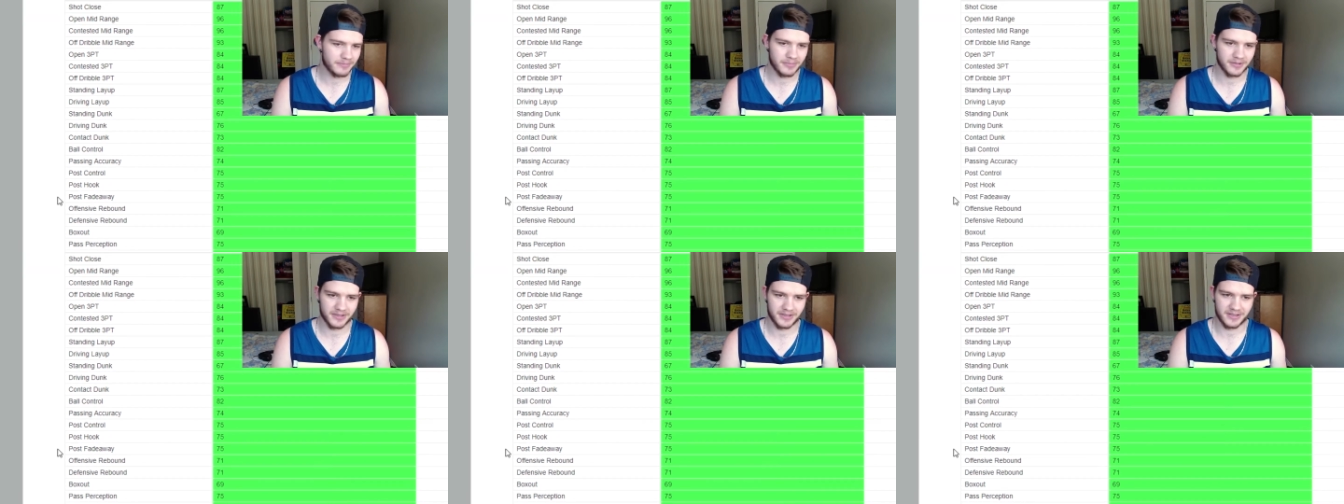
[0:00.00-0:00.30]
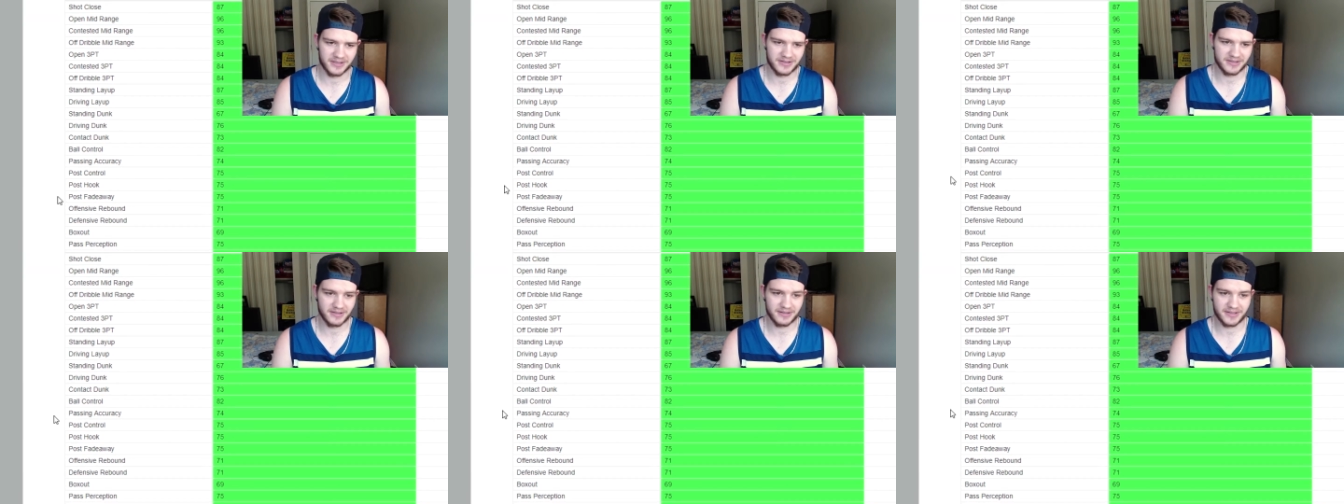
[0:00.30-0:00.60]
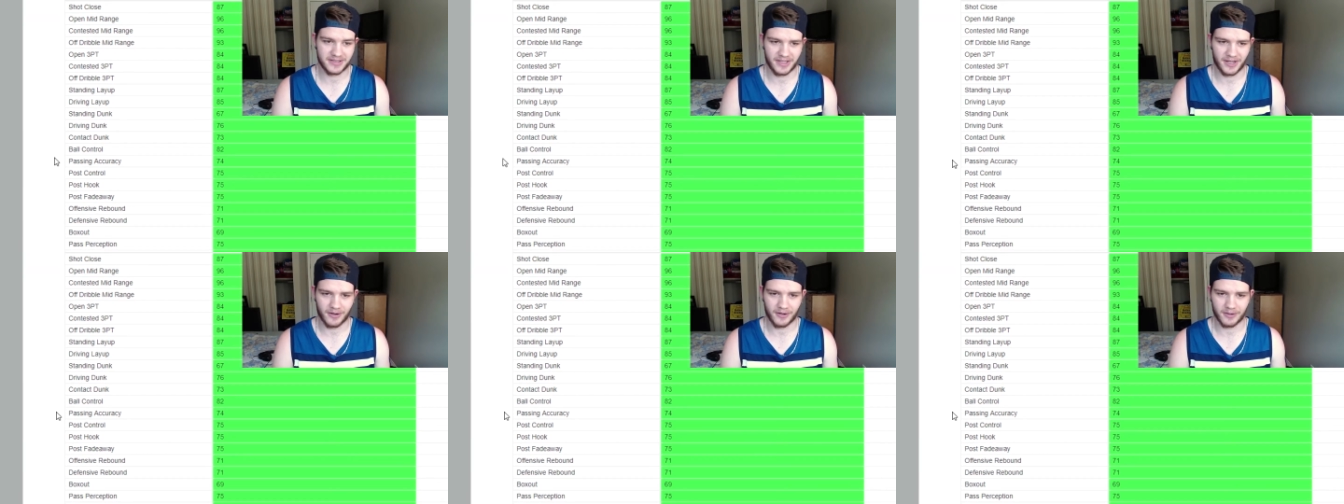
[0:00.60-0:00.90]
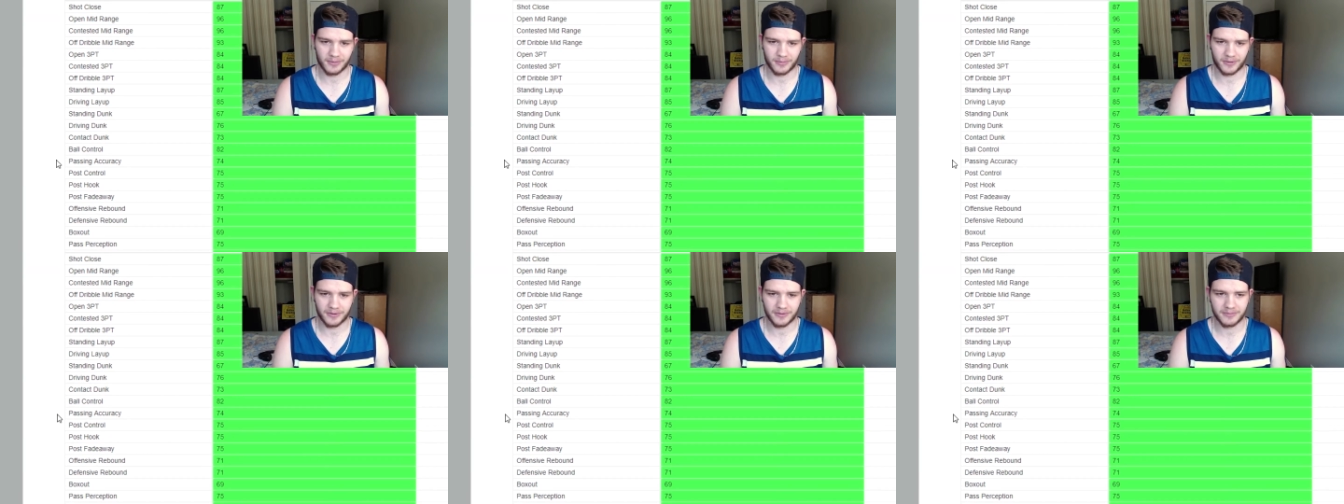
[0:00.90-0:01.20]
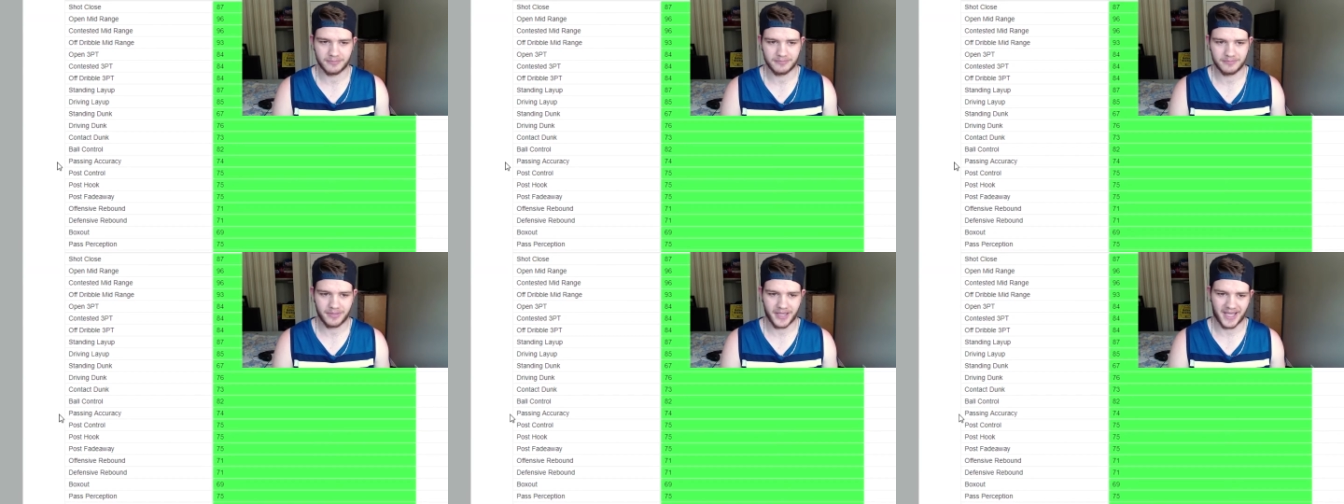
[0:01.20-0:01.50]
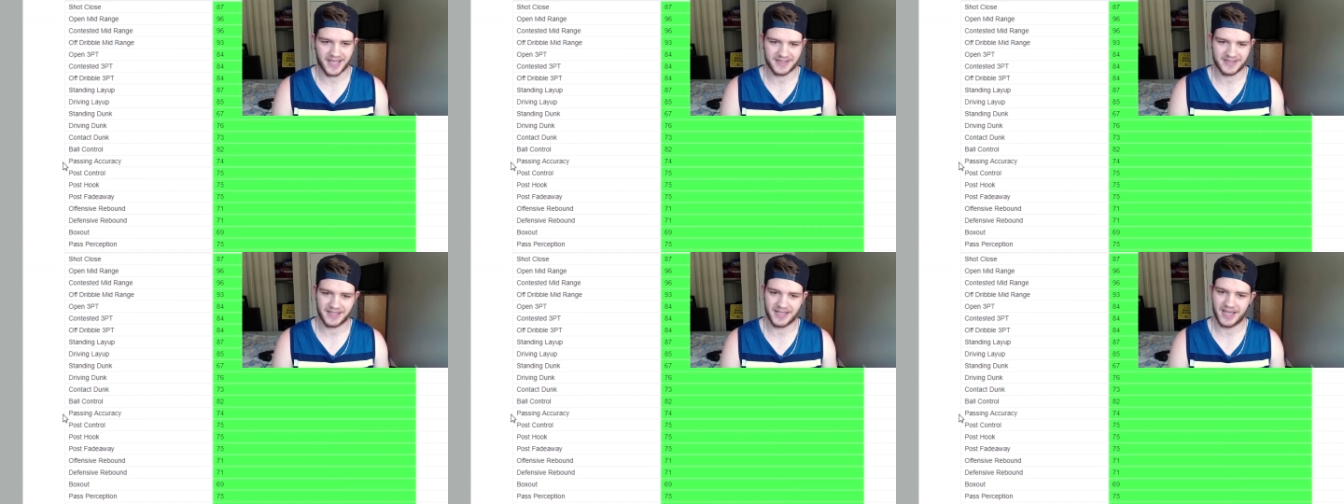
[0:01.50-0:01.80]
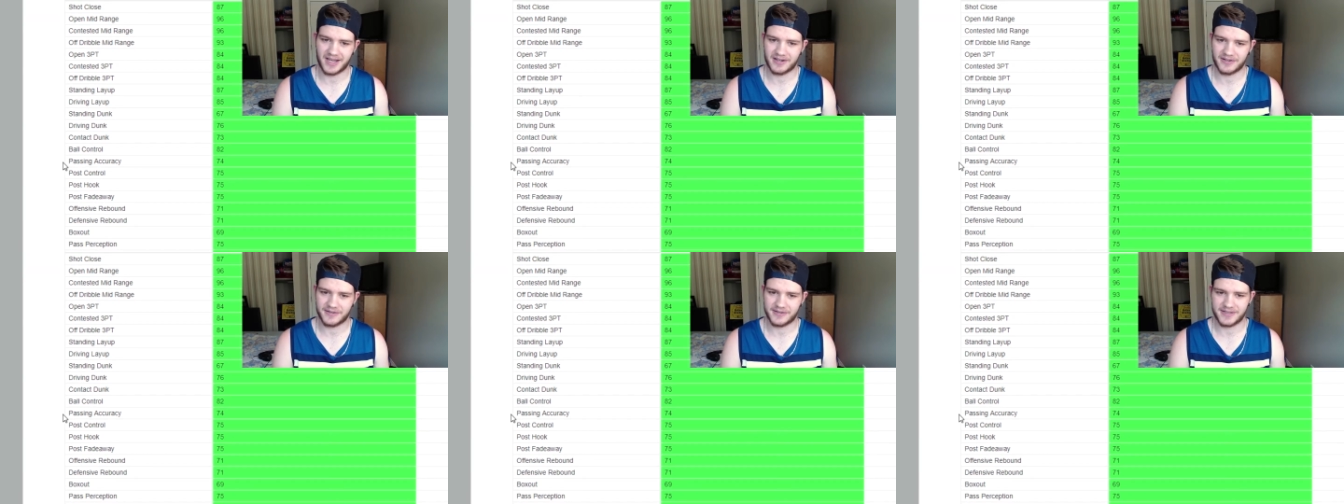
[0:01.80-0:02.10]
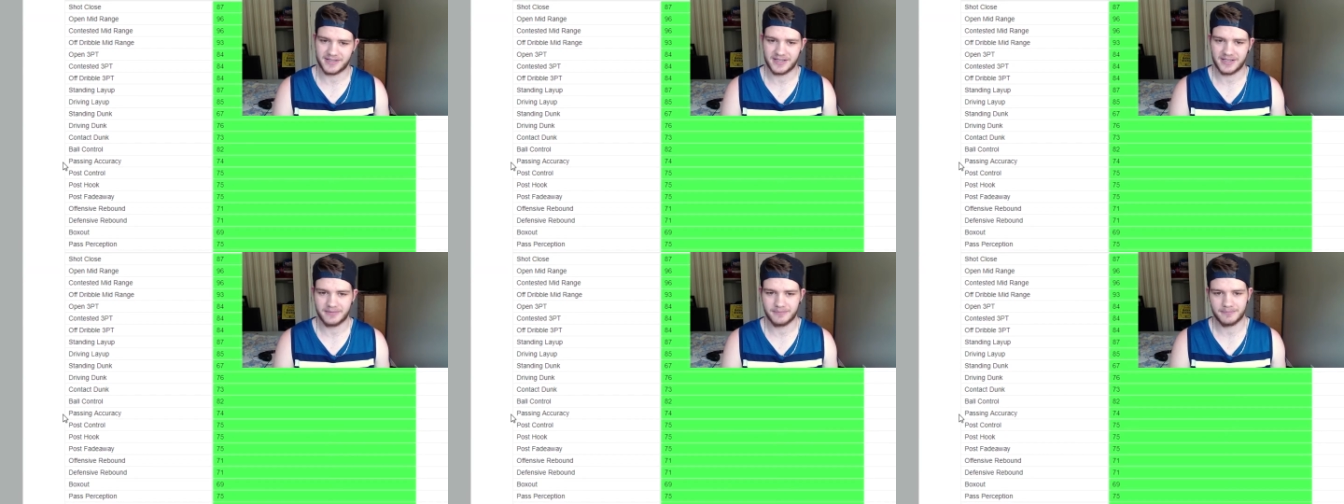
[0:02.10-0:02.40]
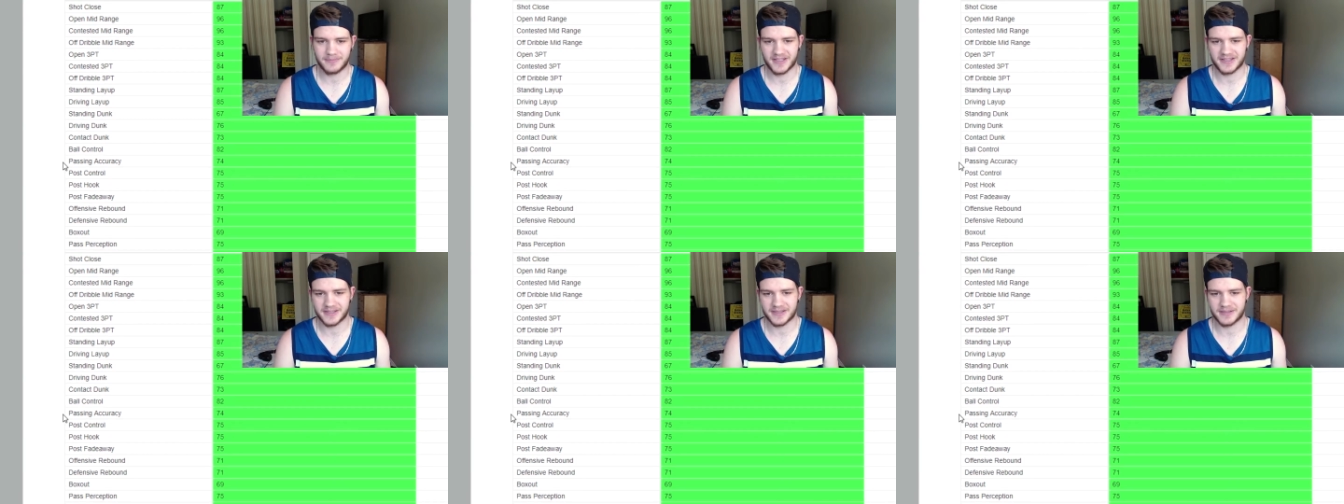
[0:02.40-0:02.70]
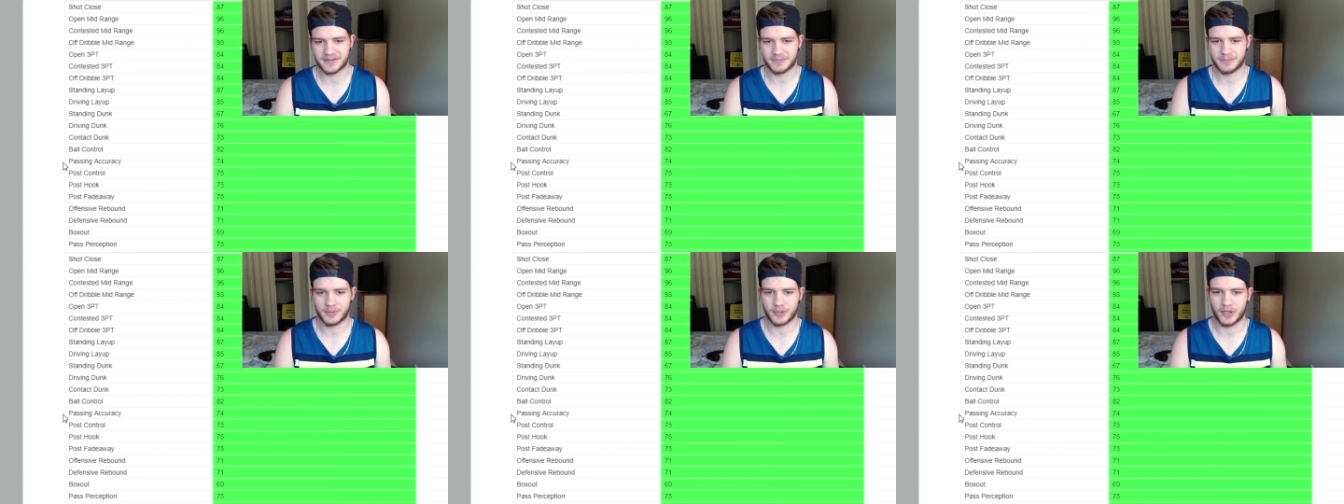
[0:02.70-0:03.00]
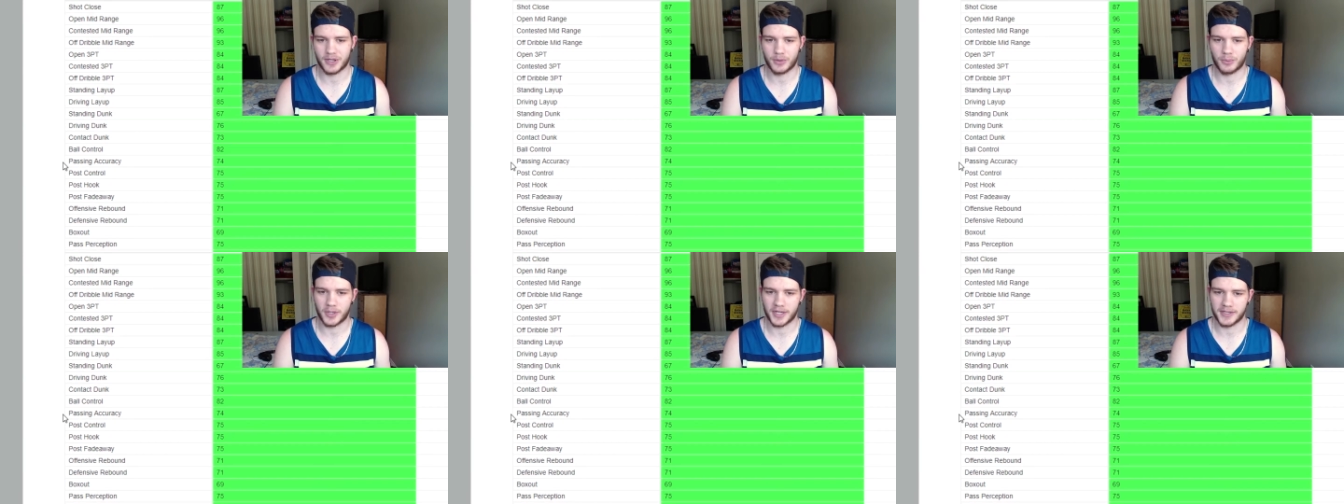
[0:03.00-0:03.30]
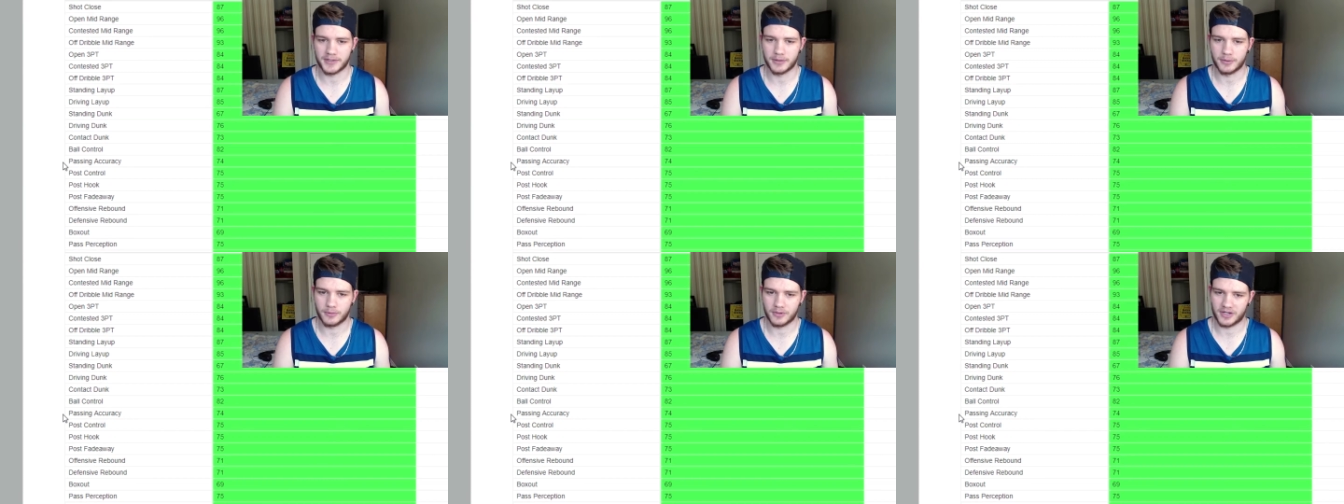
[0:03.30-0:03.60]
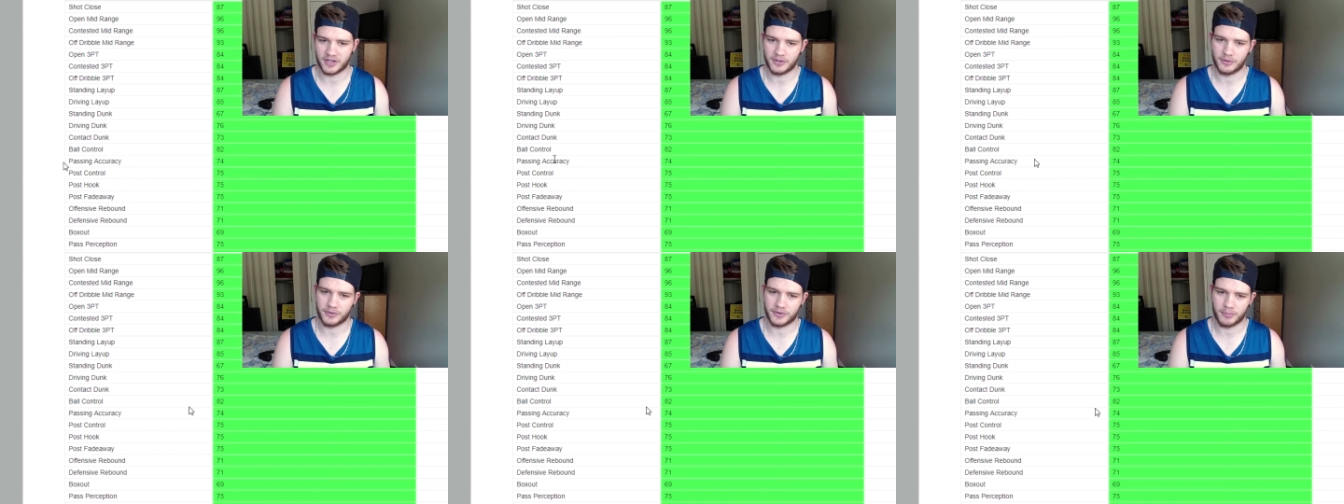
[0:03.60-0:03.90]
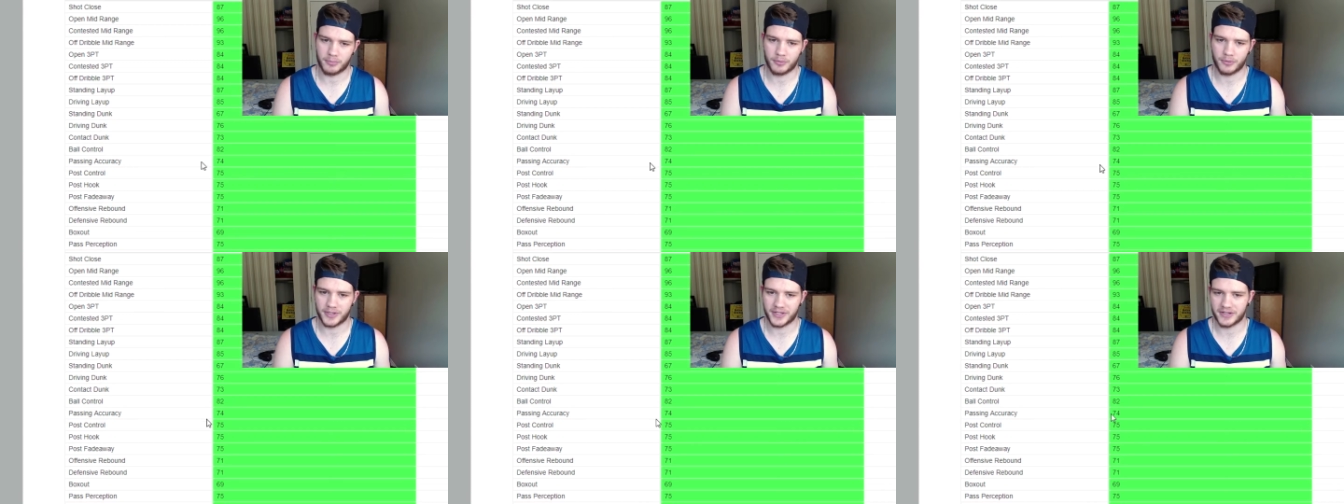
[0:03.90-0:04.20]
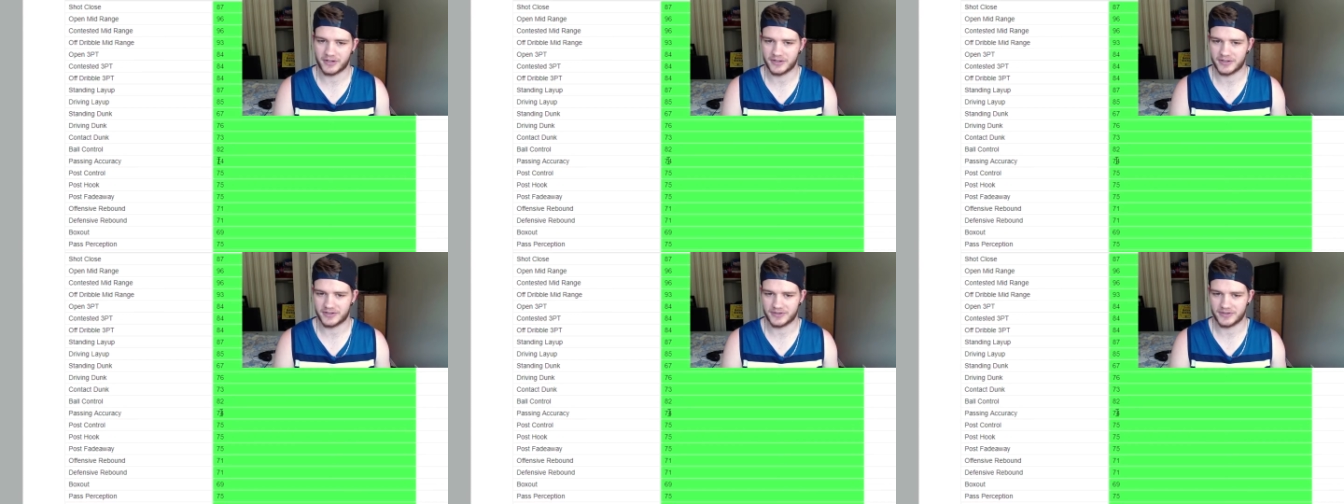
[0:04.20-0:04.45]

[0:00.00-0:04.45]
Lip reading: but it's not terrible. Passing accuracy, this is probably why you don't want to go with the point guard.